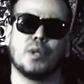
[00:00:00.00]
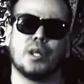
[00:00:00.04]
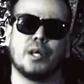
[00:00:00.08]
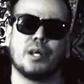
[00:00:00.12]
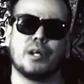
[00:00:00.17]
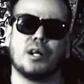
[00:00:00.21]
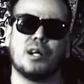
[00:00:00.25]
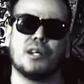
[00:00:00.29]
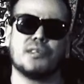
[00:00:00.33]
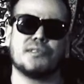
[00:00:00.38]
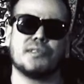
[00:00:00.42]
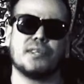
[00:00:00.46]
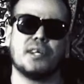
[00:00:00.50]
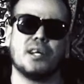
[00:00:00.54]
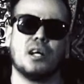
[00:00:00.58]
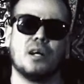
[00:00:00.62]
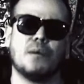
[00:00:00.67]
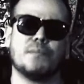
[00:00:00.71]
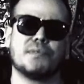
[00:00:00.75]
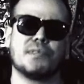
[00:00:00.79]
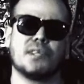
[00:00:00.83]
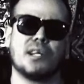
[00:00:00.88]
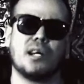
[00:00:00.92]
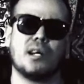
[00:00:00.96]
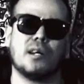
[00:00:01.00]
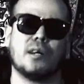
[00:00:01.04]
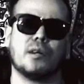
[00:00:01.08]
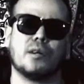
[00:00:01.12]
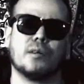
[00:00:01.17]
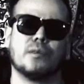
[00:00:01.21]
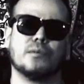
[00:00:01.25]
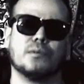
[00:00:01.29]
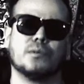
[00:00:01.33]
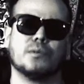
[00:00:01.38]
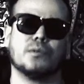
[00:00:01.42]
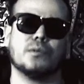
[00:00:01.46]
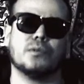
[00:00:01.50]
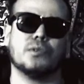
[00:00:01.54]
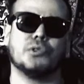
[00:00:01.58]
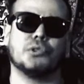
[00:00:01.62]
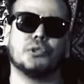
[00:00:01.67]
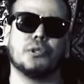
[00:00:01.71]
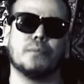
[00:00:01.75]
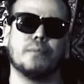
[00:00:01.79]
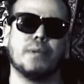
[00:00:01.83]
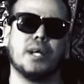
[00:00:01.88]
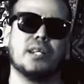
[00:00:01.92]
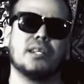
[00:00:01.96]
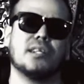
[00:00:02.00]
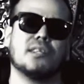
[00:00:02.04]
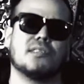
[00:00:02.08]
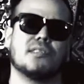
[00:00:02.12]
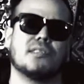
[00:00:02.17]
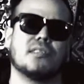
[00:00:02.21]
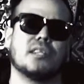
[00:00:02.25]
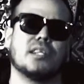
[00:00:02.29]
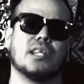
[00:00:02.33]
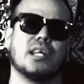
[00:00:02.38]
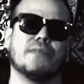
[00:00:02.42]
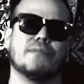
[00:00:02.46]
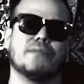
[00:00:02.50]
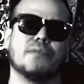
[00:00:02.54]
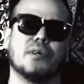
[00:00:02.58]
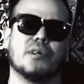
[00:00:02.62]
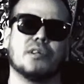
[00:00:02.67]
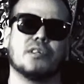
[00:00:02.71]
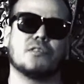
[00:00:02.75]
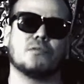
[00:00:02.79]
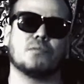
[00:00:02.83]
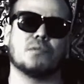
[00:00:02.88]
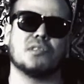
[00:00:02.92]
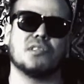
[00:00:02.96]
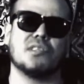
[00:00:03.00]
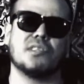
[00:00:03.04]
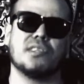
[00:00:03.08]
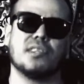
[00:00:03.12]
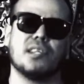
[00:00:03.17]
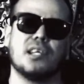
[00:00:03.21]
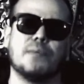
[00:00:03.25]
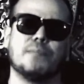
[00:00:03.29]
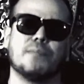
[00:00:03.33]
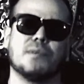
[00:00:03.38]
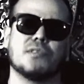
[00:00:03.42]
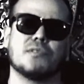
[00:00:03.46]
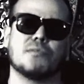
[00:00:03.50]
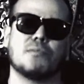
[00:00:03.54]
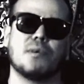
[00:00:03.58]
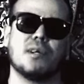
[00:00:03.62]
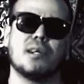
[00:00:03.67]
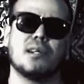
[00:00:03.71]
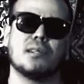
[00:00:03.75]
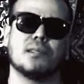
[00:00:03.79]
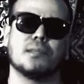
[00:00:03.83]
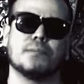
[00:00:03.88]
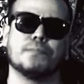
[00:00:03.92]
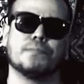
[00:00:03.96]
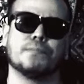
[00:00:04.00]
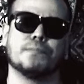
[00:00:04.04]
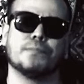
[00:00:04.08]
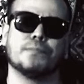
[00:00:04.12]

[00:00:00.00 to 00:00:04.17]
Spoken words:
It also helps out tremendously, I've noticed, with sleep as well.